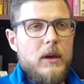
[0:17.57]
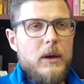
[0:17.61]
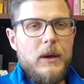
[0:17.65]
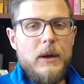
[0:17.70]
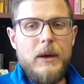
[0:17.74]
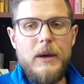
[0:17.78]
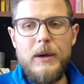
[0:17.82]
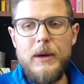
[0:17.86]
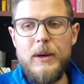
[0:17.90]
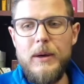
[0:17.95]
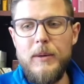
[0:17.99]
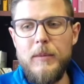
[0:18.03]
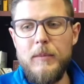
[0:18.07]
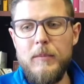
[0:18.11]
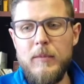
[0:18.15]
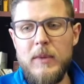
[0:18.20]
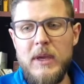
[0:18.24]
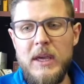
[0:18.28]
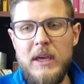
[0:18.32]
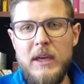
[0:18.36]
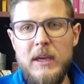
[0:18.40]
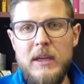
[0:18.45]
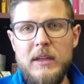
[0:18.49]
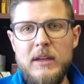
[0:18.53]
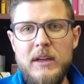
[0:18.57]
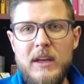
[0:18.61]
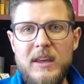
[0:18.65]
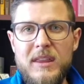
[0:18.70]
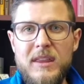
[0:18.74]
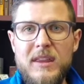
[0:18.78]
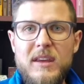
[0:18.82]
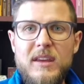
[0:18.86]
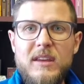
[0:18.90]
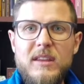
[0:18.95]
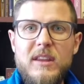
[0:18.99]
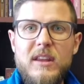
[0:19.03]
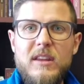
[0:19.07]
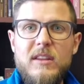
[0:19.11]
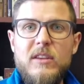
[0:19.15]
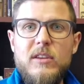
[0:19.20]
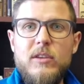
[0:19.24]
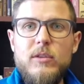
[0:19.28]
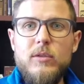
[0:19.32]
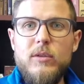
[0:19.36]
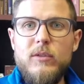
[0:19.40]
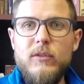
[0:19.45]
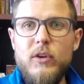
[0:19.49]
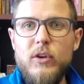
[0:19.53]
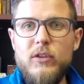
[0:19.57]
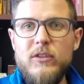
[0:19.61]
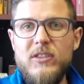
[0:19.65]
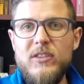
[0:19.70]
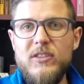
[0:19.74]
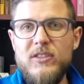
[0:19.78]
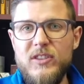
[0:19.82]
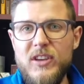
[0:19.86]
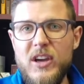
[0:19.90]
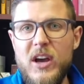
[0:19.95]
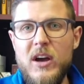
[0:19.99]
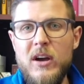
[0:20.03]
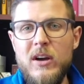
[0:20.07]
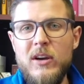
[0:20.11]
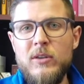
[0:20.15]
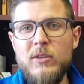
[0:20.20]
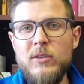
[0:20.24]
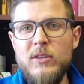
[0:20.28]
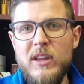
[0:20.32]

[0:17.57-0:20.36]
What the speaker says: And I think that the universe is young,